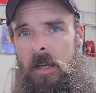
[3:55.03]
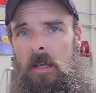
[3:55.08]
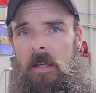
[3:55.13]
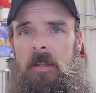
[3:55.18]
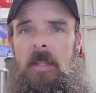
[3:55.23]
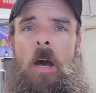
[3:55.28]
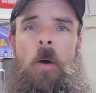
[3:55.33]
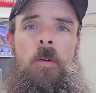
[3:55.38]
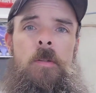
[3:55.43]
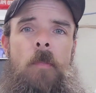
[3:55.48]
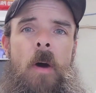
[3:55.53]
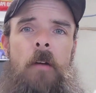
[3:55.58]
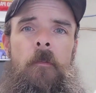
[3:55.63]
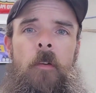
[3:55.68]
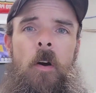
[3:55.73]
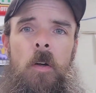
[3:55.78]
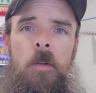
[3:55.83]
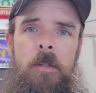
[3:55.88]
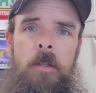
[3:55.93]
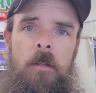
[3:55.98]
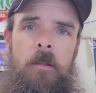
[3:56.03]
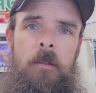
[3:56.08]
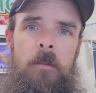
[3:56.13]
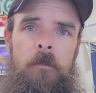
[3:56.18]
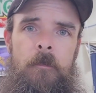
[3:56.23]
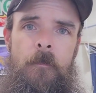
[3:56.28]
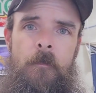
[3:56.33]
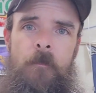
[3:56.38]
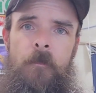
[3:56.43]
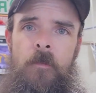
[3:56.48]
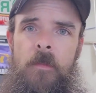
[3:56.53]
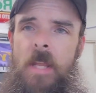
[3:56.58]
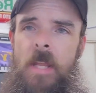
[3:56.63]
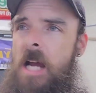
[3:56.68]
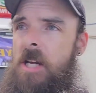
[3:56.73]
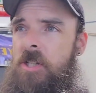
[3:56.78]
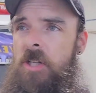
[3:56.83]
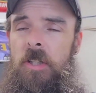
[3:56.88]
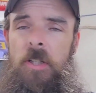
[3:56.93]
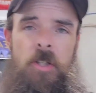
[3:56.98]
that was my fault. I
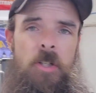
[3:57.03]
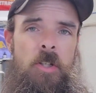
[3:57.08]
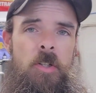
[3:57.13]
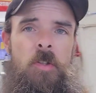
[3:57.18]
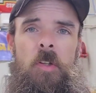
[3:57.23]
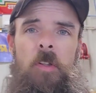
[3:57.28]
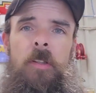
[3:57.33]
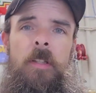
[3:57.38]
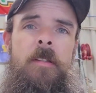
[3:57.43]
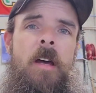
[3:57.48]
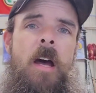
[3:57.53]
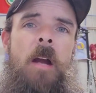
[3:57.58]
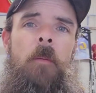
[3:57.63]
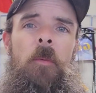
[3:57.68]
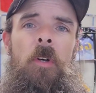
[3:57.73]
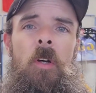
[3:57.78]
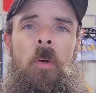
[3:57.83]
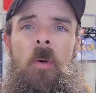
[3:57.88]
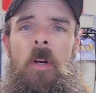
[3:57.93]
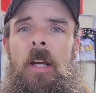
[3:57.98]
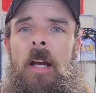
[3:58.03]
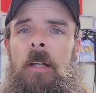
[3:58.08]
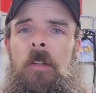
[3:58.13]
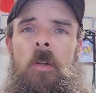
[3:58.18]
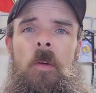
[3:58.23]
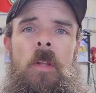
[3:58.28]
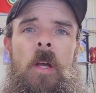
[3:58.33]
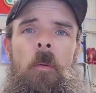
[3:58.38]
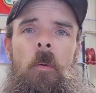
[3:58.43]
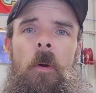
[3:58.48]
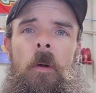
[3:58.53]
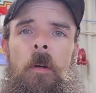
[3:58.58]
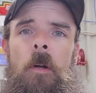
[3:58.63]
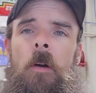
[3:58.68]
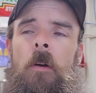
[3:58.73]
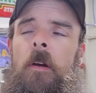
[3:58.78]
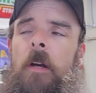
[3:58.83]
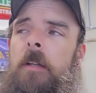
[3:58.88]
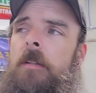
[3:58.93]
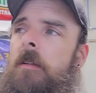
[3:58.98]
should have just took the time real quick. I know they were in a
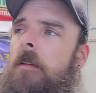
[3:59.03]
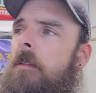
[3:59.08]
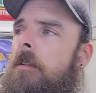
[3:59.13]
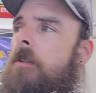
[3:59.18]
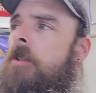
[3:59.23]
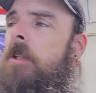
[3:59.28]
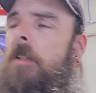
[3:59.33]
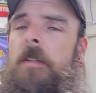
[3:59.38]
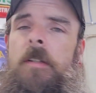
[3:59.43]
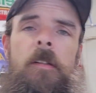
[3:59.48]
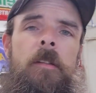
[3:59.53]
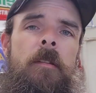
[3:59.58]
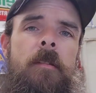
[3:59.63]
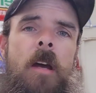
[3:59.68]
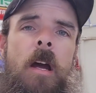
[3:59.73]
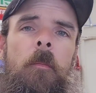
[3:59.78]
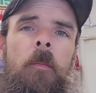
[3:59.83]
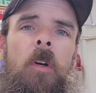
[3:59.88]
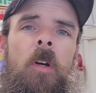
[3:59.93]
hurry. I should have took the time real